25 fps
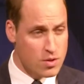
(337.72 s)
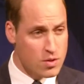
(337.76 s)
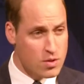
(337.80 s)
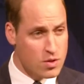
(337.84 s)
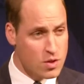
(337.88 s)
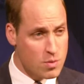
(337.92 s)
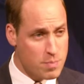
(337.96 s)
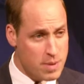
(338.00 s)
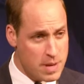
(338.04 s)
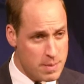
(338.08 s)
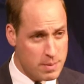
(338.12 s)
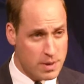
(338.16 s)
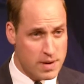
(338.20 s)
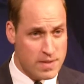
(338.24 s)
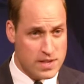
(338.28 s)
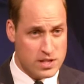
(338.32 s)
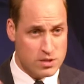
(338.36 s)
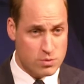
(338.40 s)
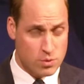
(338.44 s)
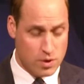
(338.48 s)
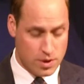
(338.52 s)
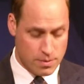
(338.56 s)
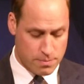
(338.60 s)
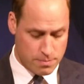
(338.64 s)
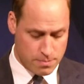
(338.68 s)
The people in this
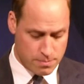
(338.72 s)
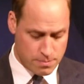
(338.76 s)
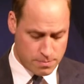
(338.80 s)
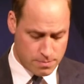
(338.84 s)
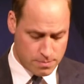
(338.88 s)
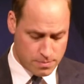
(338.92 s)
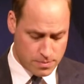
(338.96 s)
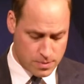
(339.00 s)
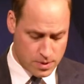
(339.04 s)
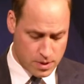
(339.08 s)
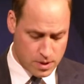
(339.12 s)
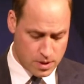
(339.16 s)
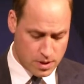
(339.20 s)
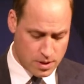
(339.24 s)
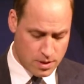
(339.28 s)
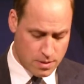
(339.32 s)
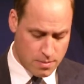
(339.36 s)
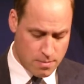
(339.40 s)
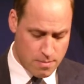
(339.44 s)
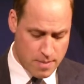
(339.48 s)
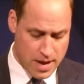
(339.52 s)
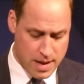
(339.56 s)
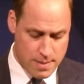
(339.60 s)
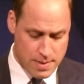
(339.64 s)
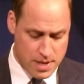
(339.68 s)
room
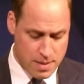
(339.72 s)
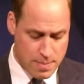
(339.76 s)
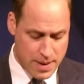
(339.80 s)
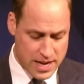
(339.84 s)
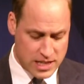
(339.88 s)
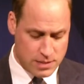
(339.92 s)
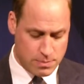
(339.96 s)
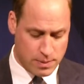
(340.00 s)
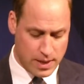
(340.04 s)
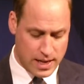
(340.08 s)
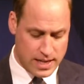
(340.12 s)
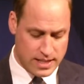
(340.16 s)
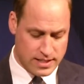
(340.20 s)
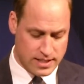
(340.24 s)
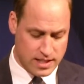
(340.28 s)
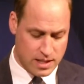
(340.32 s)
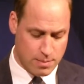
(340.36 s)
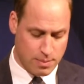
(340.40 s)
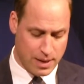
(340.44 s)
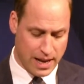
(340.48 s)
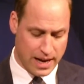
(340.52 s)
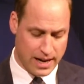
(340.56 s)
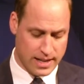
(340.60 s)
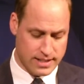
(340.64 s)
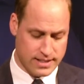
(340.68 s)
may be the best place in the
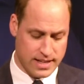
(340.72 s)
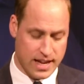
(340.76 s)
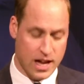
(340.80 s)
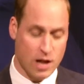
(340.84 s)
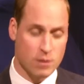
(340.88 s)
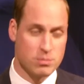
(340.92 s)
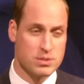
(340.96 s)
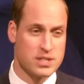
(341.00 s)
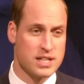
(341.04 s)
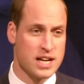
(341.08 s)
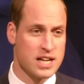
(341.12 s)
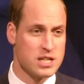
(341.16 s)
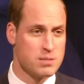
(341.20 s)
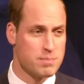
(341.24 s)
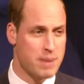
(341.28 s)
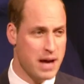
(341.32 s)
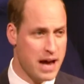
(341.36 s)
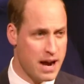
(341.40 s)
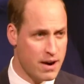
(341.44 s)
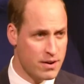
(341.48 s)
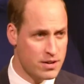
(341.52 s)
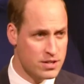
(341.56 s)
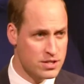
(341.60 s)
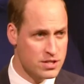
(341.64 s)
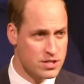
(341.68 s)
planet to help today's
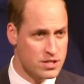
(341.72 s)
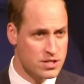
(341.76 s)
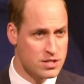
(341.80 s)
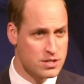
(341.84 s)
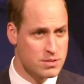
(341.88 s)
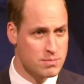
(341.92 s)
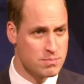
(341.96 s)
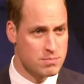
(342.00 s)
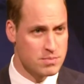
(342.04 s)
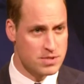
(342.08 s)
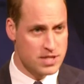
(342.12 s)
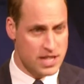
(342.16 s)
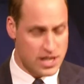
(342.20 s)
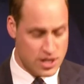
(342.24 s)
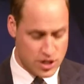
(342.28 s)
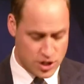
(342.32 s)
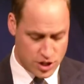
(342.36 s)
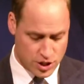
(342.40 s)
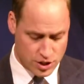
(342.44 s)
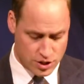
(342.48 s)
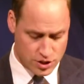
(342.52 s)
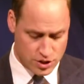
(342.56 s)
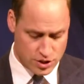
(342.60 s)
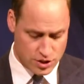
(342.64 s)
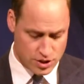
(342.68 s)
parents,
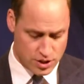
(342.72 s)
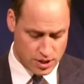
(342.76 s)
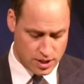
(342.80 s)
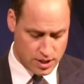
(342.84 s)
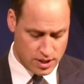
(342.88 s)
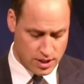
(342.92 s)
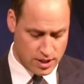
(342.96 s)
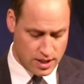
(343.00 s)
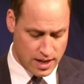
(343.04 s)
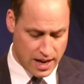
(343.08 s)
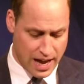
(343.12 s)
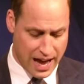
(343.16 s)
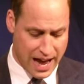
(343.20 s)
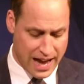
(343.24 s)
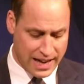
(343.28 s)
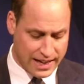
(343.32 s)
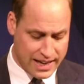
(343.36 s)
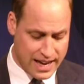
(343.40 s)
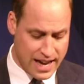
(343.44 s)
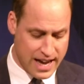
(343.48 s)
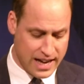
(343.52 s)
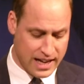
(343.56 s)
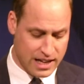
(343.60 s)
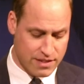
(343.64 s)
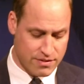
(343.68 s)
teachers, and
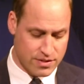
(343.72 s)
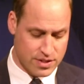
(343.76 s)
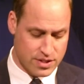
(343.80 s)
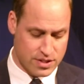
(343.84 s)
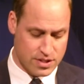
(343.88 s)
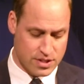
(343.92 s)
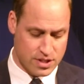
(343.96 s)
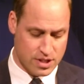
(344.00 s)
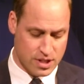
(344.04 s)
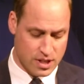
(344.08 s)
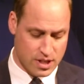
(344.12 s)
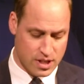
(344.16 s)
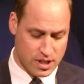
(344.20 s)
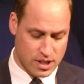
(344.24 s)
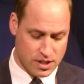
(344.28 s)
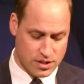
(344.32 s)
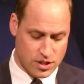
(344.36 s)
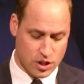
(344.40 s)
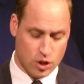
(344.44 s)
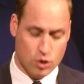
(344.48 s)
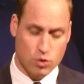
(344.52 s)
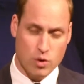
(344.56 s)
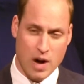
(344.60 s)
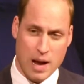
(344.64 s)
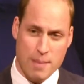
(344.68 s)
caregivers to
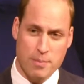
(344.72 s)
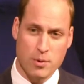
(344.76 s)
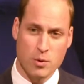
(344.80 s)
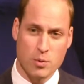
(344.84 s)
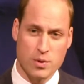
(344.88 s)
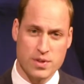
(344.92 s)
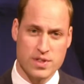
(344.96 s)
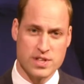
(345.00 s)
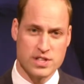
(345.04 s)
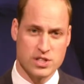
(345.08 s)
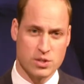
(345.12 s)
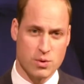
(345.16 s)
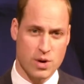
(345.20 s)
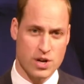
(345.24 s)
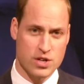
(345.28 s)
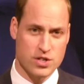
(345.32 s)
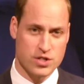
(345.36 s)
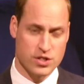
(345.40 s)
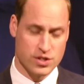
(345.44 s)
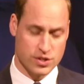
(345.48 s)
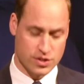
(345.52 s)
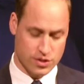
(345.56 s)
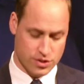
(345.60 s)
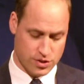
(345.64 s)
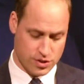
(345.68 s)
grapple with these
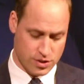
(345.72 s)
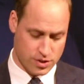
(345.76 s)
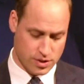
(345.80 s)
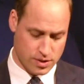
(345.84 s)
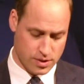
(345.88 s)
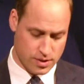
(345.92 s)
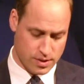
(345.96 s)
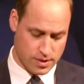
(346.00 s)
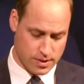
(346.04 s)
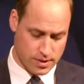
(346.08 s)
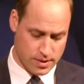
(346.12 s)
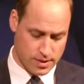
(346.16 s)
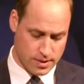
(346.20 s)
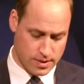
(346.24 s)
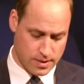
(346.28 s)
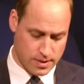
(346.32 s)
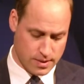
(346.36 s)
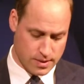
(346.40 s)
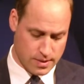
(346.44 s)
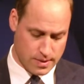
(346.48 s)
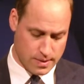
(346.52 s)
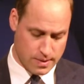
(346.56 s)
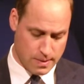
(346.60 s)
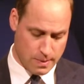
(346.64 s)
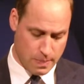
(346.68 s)
questions.
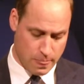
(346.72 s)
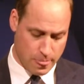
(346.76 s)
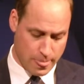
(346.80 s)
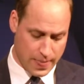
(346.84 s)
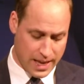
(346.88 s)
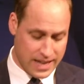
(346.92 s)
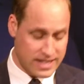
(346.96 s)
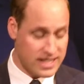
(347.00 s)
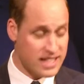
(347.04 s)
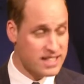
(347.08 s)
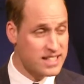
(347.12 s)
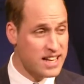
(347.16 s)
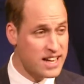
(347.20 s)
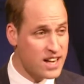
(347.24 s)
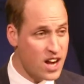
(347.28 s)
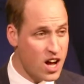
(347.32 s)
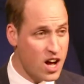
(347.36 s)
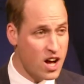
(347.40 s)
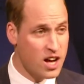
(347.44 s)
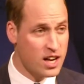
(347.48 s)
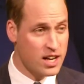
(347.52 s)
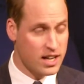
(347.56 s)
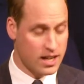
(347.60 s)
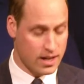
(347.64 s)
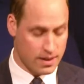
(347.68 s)
As I said
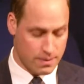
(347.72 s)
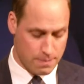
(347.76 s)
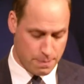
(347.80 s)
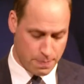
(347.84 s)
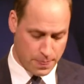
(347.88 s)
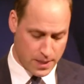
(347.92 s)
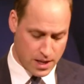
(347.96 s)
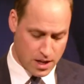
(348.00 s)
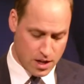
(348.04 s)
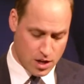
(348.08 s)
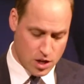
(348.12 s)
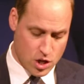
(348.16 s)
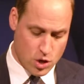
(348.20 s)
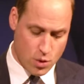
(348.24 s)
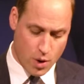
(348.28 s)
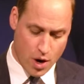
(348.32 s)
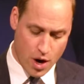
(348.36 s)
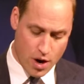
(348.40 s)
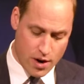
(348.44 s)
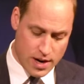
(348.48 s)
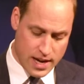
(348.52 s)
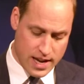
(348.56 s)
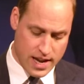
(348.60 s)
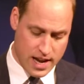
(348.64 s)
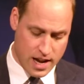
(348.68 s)
earlier, you are
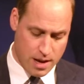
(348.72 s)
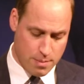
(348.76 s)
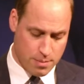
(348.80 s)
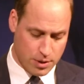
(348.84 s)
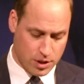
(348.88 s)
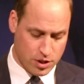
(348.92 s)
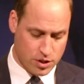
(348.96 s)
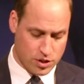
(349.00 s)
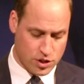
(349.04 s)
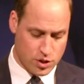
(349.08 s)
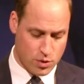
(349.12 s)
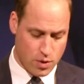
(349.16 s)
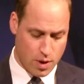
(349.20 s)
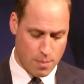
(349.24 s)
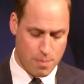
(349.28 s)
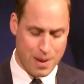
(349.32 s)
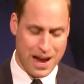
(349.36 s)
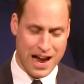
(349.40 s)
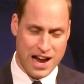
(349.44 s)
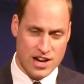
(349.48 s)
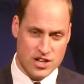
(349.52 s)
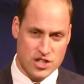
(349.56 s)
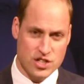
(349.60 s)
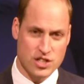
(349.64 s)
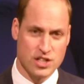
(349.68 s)
only here because you are
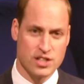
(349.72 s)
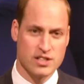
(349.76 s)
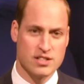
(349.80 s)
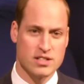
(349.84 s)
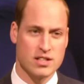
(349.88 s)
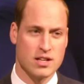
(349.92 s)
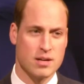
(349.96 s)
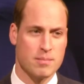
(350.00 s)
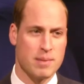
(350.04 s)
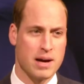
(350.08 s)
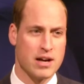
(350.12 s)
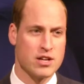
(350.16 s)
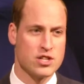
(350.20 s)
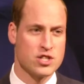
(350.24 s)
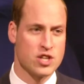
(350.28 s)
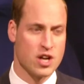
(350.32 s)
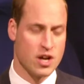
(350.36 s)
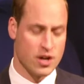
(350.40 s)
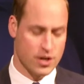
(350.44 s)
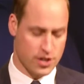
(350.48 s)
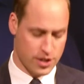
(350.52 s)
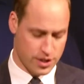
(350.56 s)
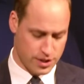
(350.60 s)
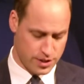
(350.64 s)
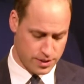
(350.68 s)
passionate about
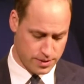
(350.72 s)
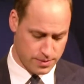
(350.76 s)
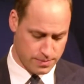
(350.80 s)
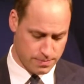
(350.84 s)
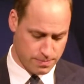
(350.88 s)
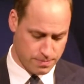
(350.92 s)
childhood.